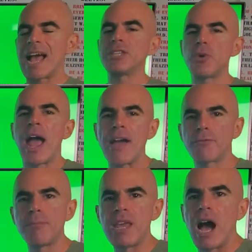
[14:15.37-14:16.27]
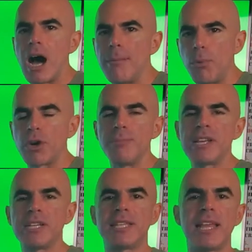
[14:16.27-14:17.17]
you have to be onboarded
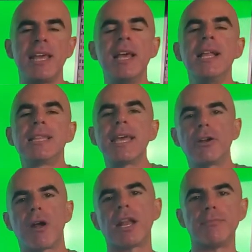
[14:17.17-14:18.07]
because then later on,